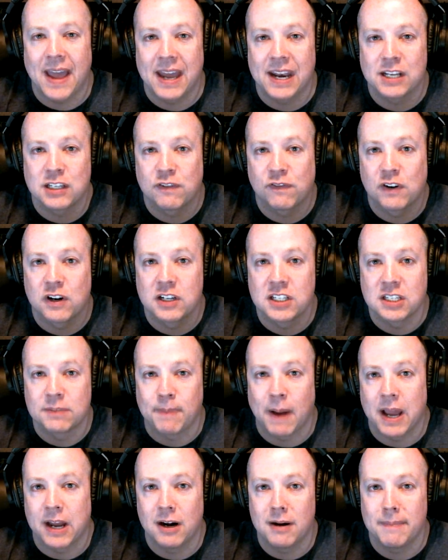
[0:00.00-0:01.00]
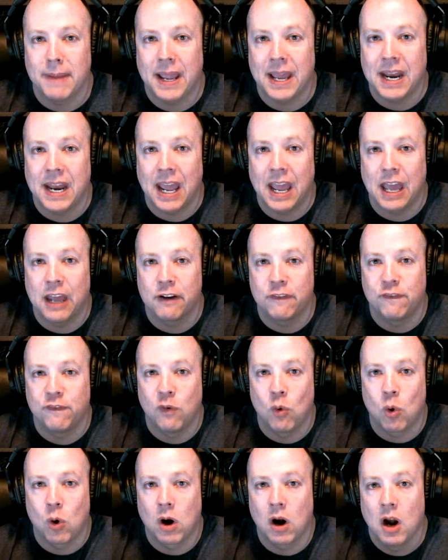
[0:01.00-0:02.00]
that is for Spider-Man and
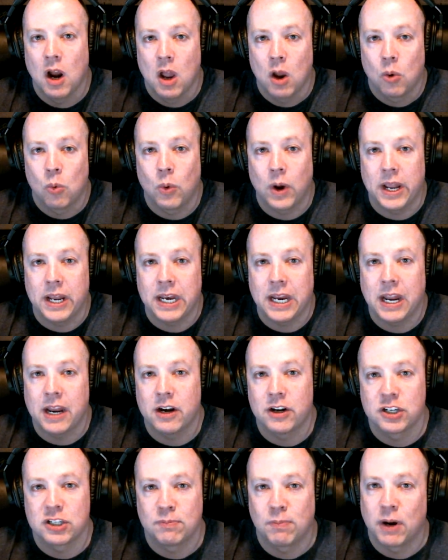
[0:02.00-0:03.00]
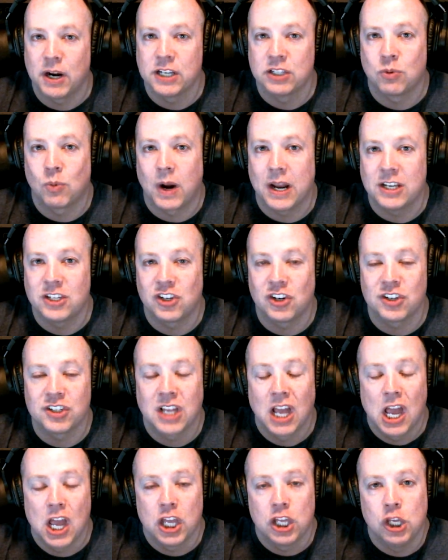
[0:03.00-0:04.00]
for Radiator Springs Racers.
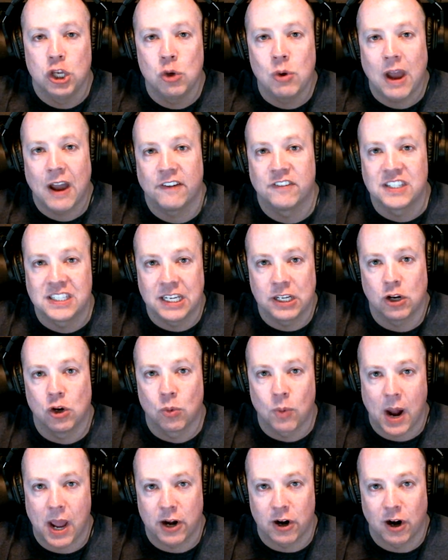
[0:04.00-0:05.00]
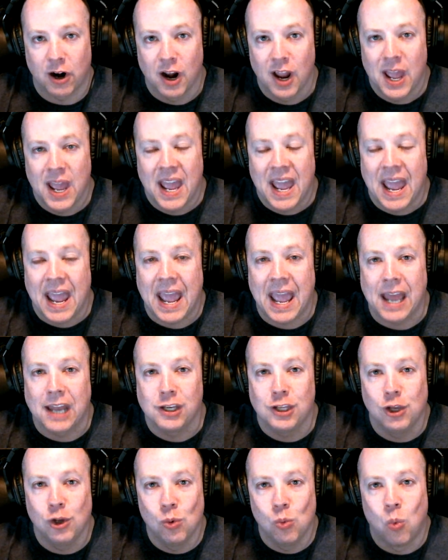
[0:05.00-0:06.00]
You have single rider
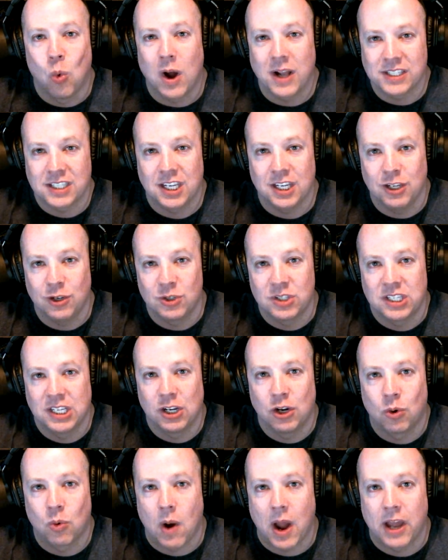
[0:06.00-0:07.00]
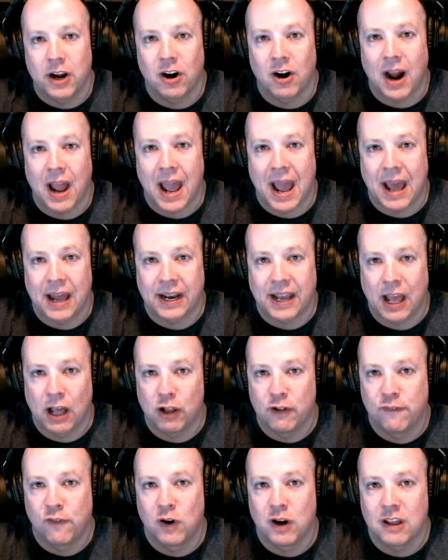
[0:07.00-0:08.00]
and you want to use single rider at
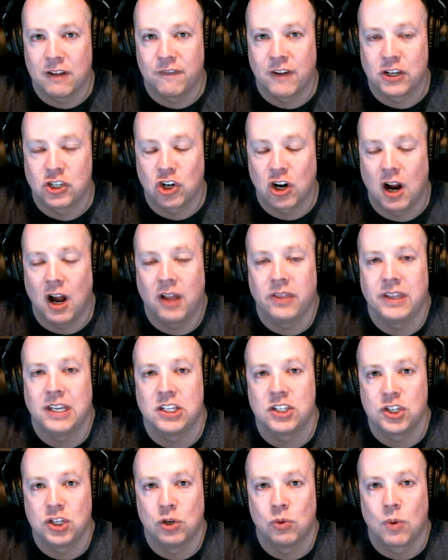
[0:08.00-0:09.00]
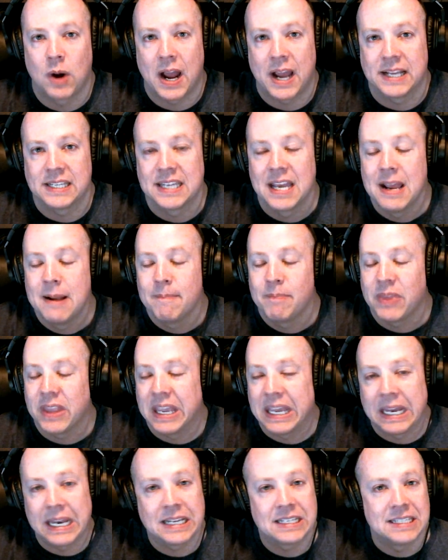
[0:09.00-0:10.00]
California Adventure on these two rides.
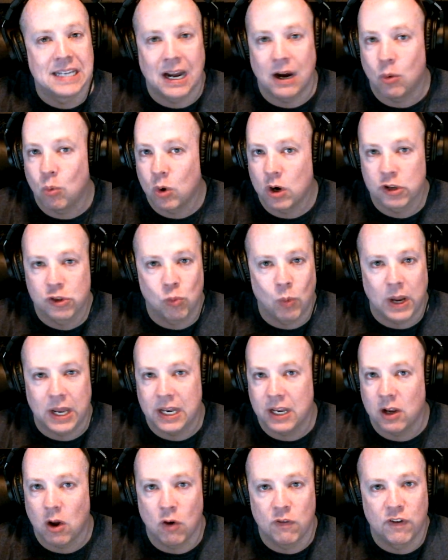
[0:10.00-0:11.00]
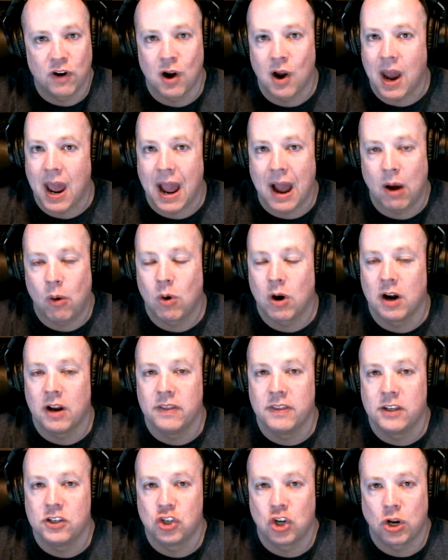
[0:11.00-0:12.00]
It is not worth waiting over an hour
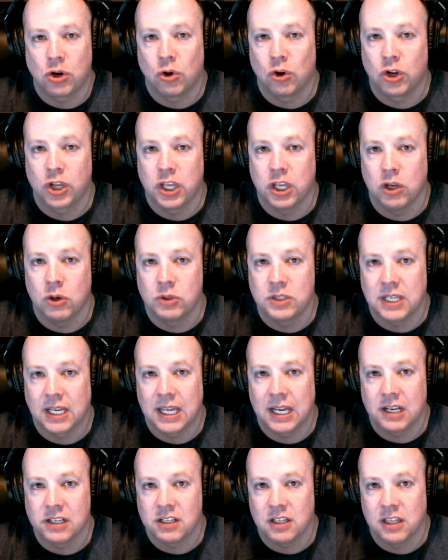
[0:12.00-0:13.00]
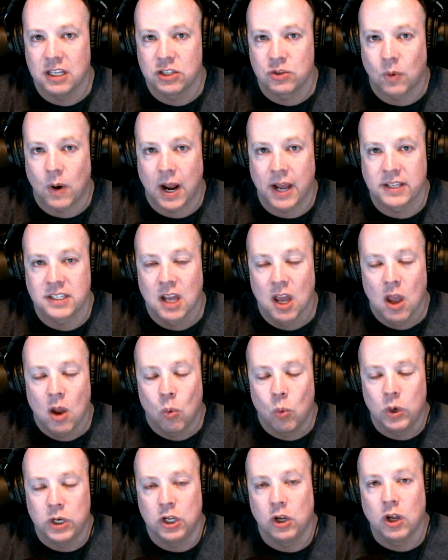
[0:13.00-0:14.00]
in the general queue to get into these rides
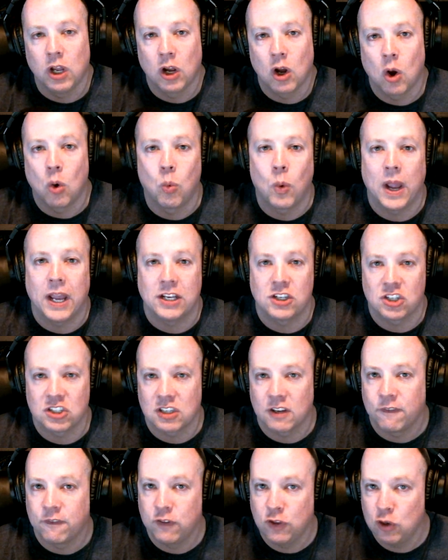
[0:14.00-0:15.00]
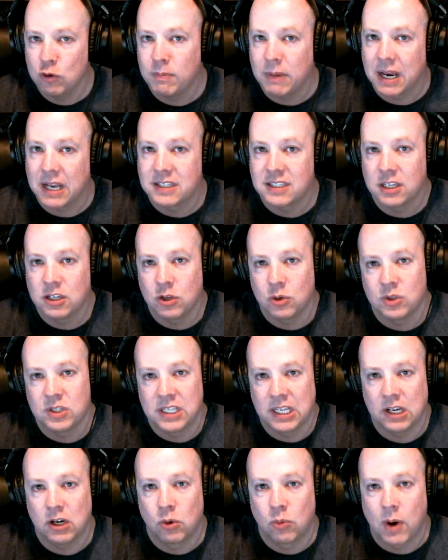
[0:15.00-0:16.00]
when you can go wait just a few minutes and do
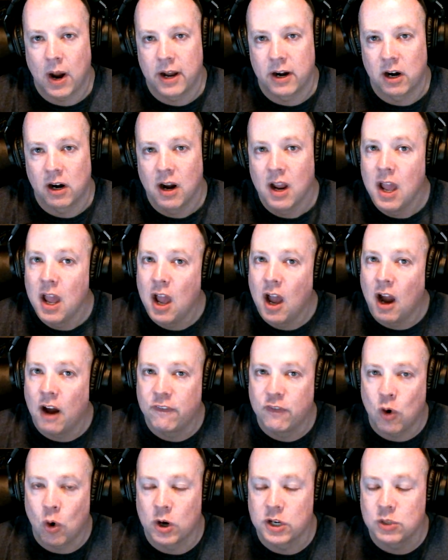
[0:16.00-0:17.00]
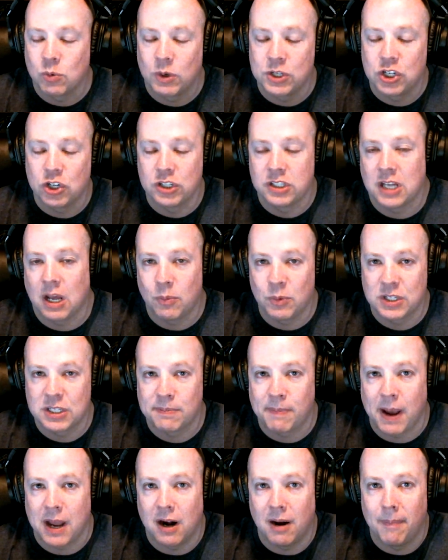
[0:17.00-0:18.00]
single rider. Of course, once you're done with
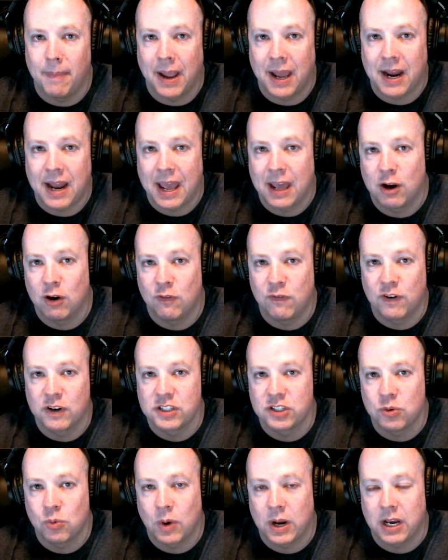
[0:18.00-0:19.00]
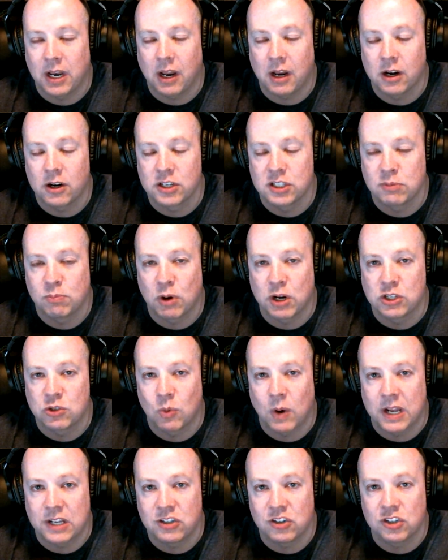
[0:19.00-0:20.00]
Spider-Man, head over to Radiator Springs
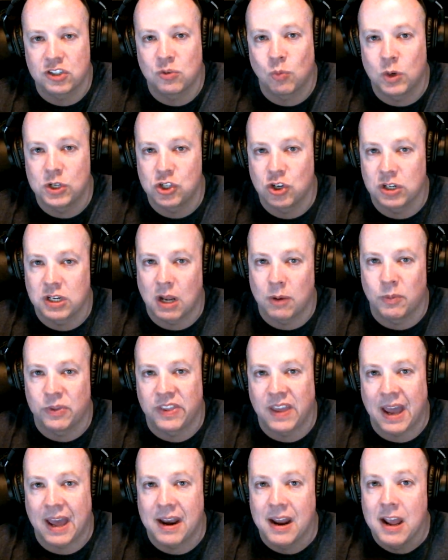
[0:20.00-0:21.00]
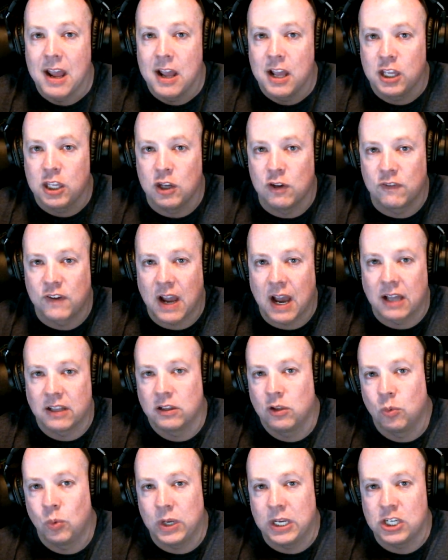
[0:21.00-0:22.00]
Racers. And once you're done with that, you've
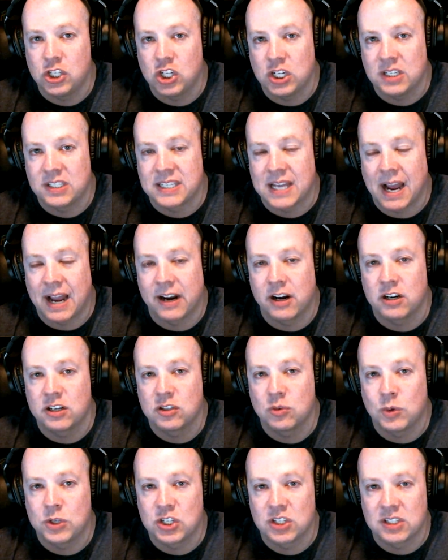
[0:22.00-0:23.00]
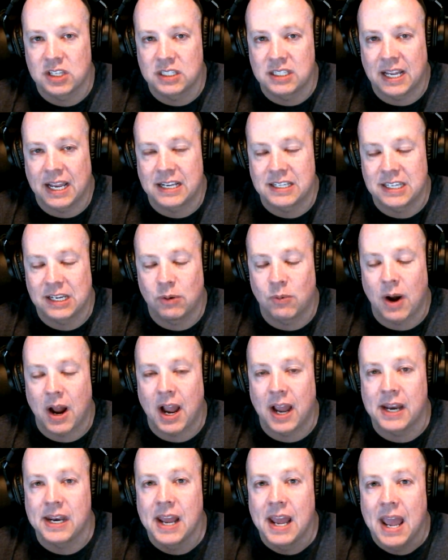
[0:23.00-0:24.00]
got Luigi's Tires, which is a dancing
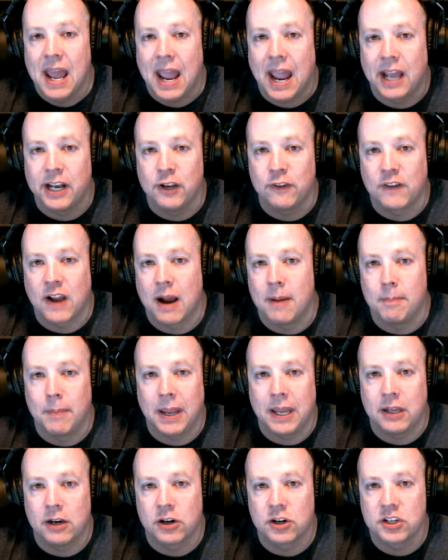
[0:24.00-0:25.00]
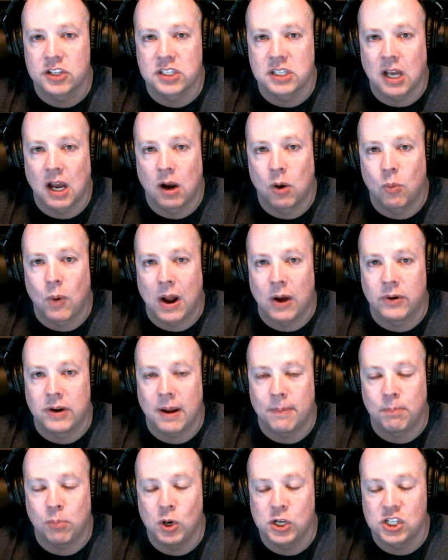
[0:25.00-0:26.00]
ride, and you've got Mater's
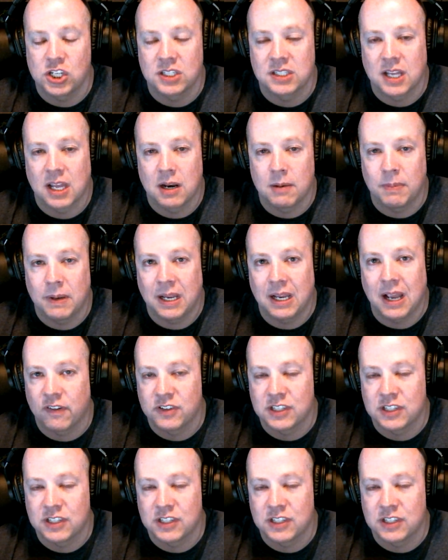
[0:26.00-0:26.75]
Roundup, which is going to be a